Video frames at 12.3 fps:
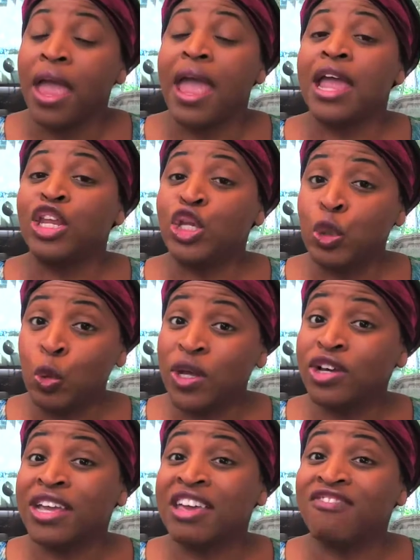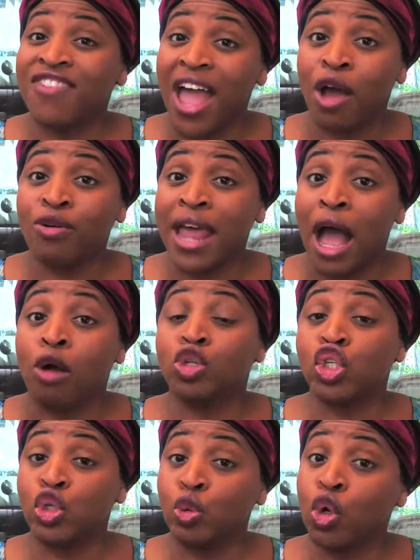And you will get found out
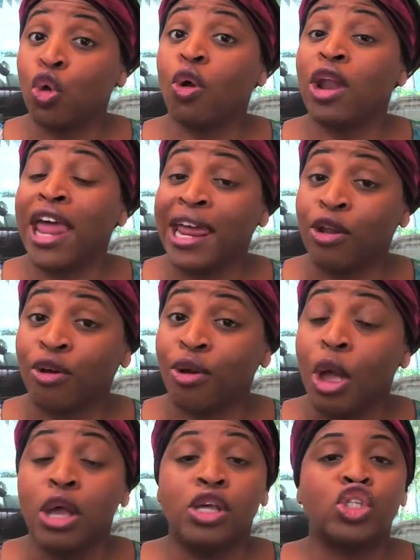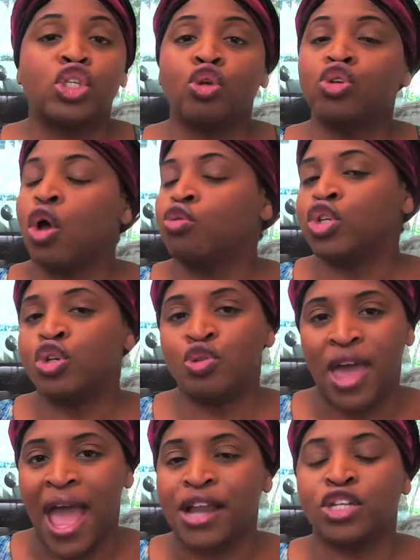sooner or later. So don't do
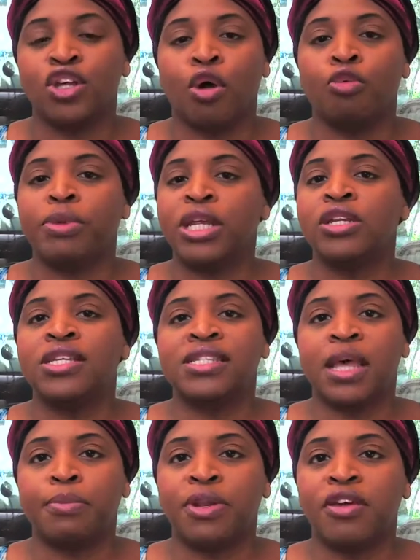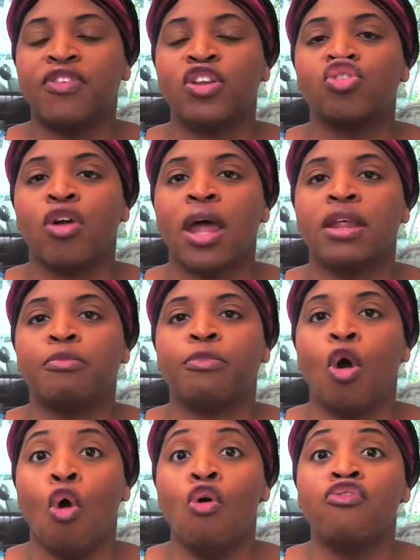that. Don't be deceptive and try to
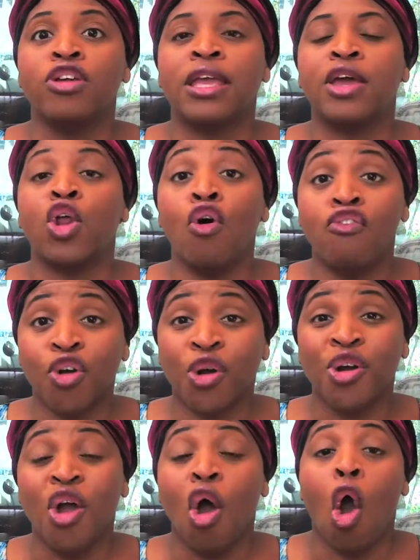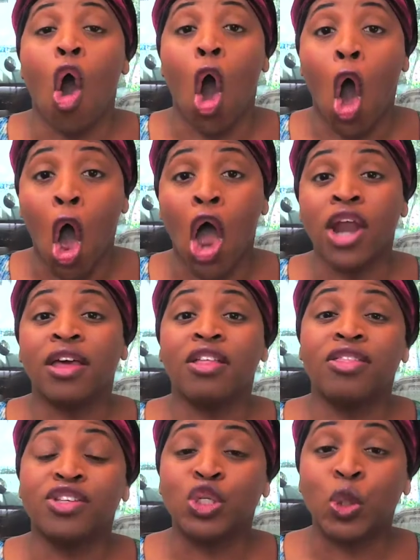get over on
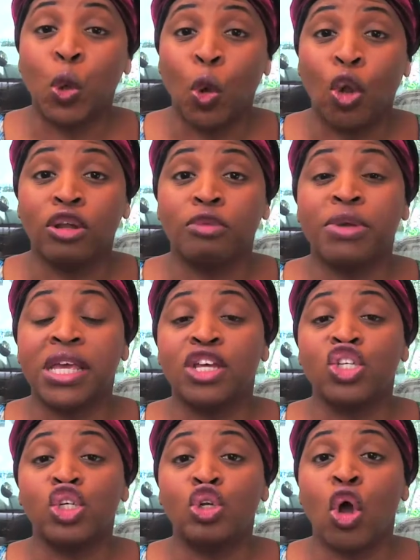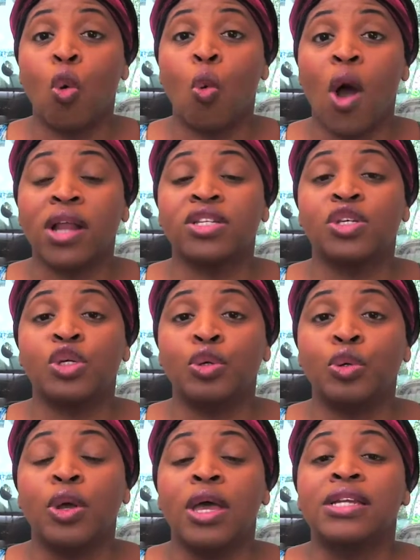the school because you don't want
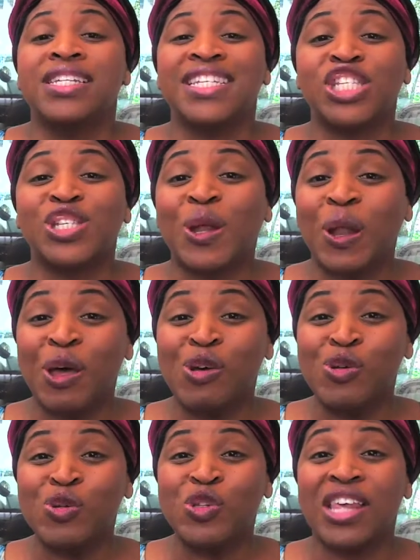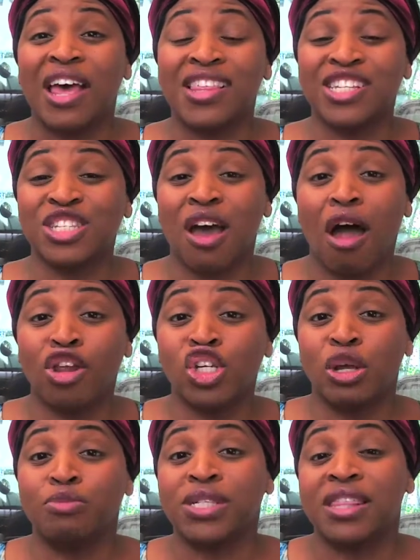to disclose the
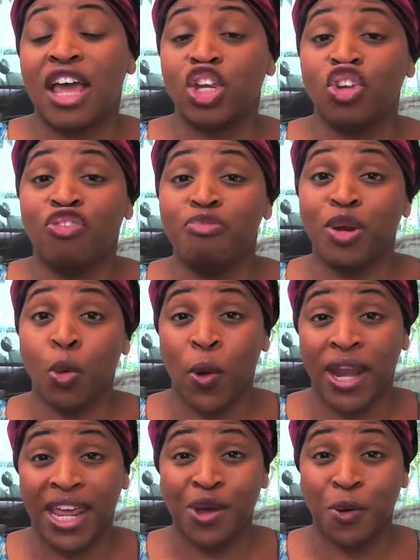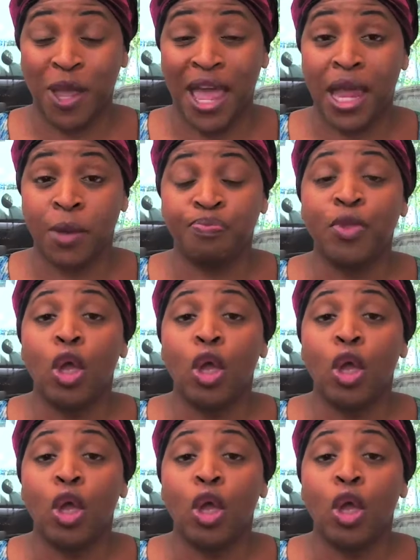scholarships that you've been winning, okay?